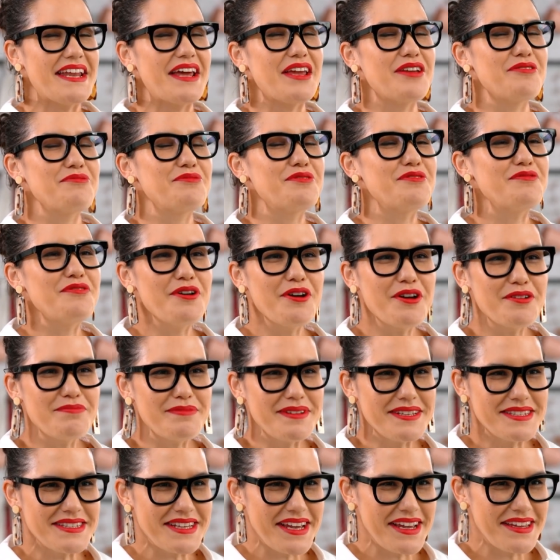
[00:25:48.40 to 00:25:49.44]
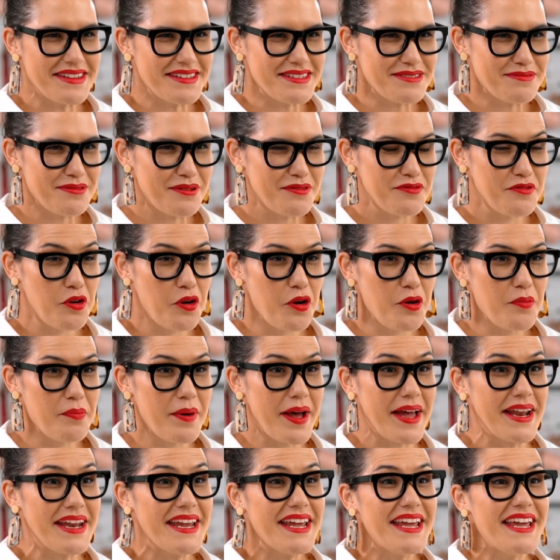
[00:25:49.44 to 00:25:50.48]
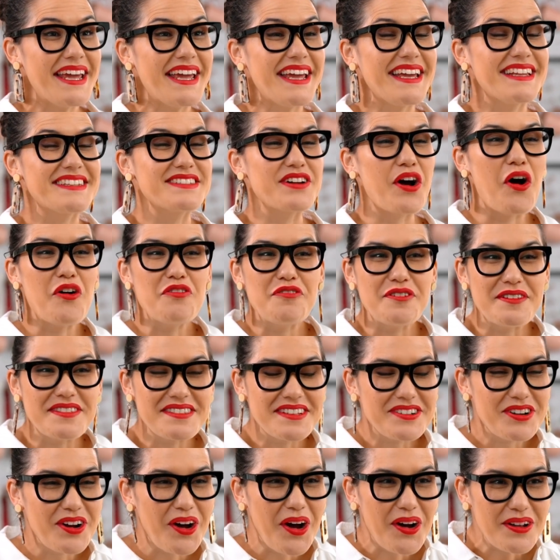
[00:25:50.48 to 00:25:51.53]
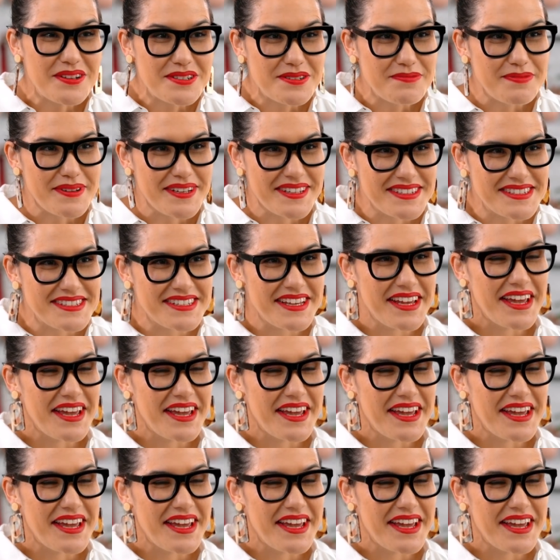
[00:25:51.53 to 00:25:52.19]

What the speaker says: Now you would have heard me say this before, but it's often the condiments